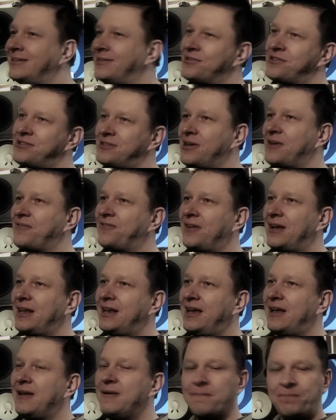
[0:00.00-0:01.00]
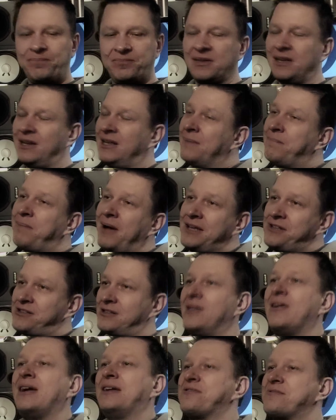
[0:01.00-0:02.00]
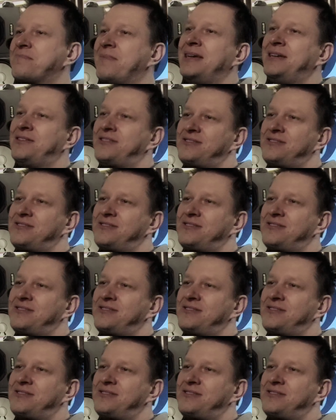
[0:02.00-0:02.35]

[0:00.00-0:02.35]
and stuff like that. And the bass lines made